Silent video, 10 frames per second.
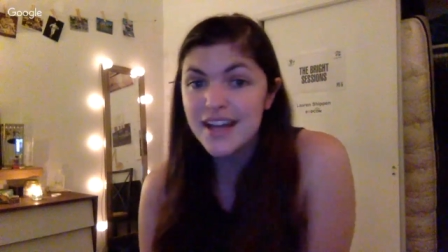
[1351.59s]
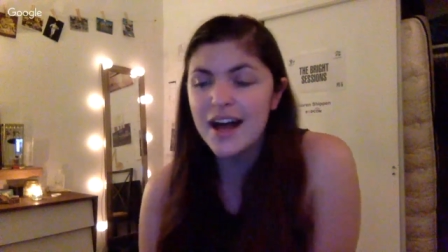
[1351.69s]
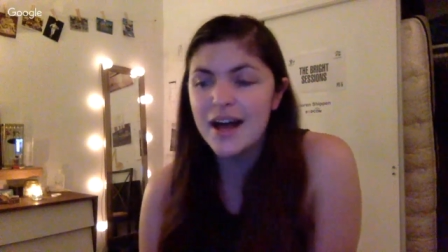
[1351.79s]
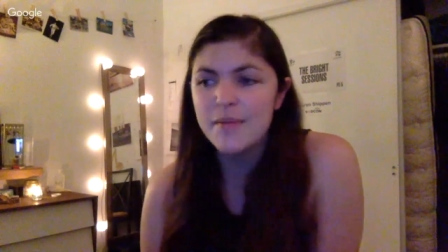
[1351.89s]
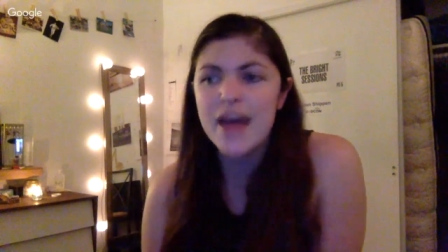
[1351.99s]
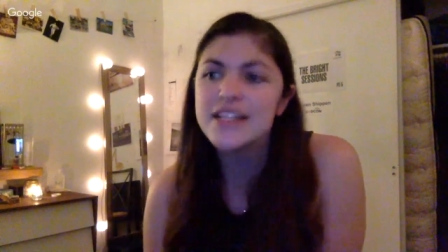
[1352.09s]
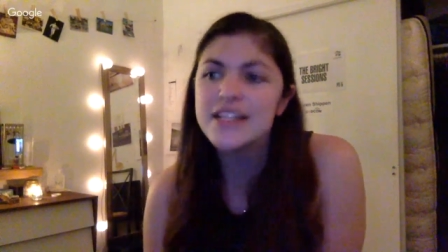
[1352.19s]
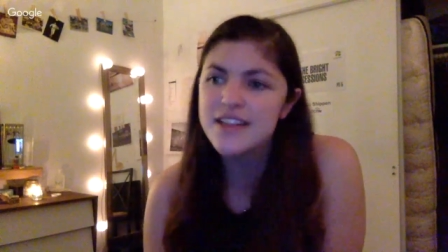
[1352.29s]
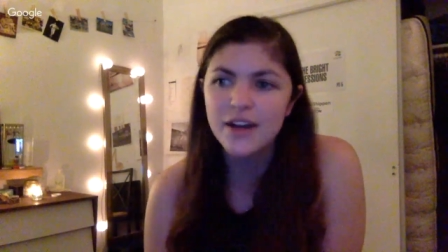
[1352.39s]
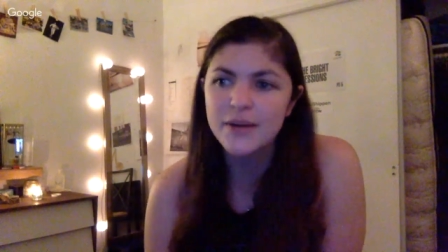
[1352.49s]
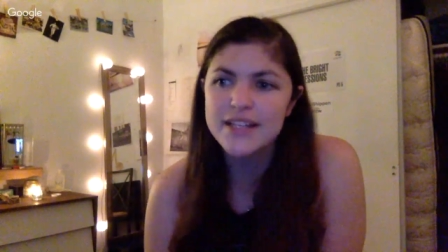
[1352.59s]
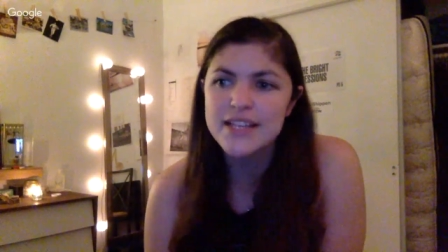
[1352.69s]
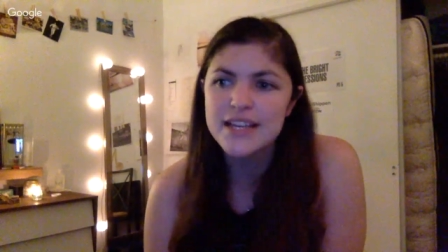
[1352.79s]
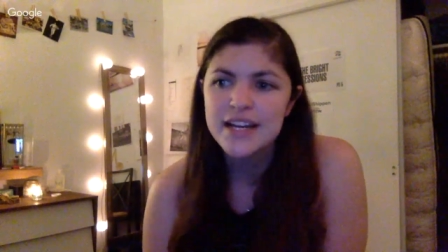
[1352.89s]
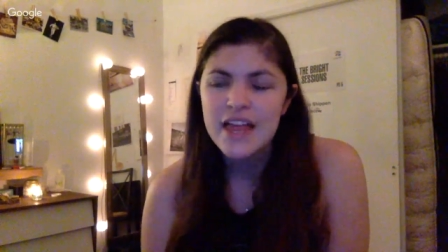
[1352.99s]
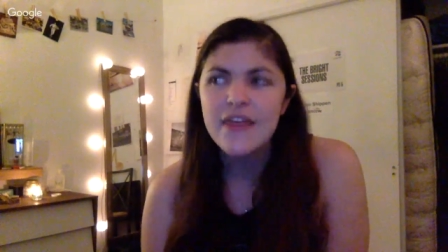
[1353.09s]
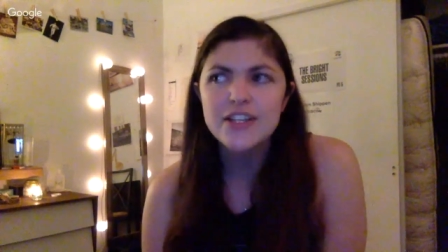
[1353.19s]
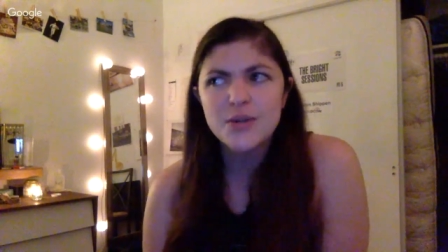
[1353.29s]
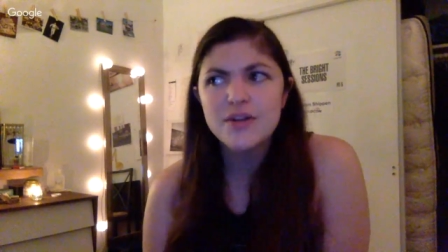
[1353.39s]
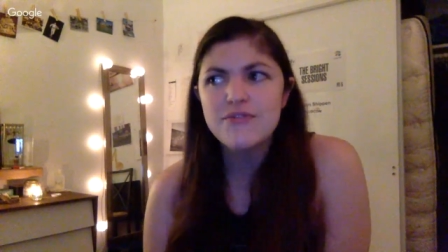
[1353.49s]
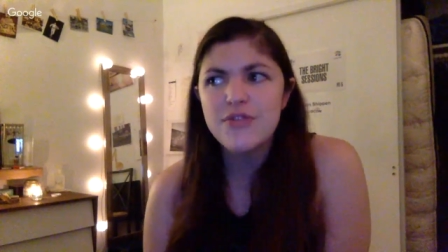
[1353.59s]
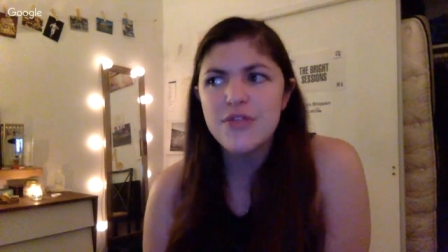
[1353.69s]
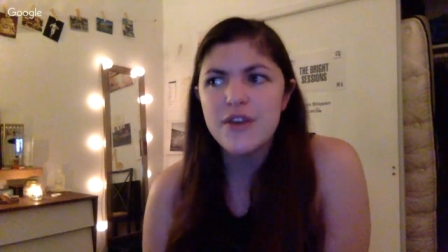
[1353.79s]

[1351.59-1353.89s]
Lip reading: And it's not always, that's sort of